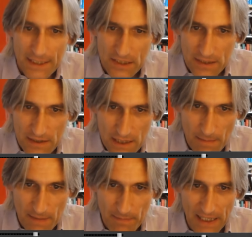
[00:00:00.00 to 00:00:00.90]
Just
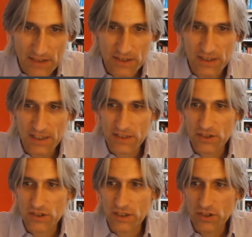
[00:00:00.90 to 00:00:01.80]
coming back to
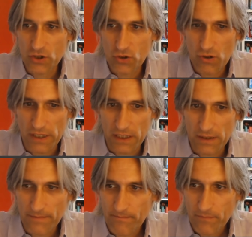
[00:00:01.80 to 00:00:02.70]
this this trick